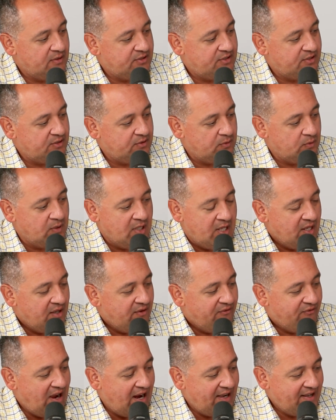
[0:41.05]
to
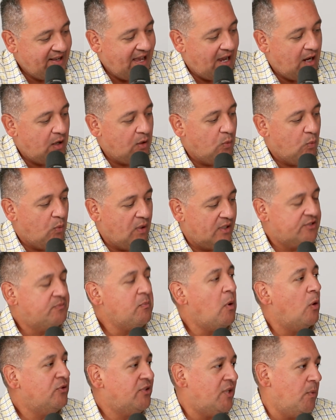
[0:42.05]
find out what's
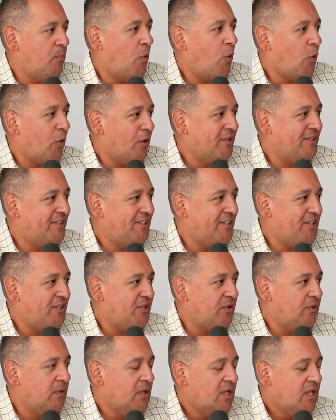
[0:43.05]
most important to
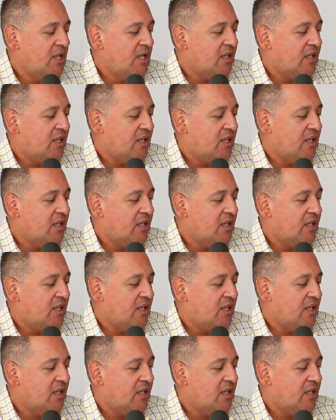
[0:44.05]
you.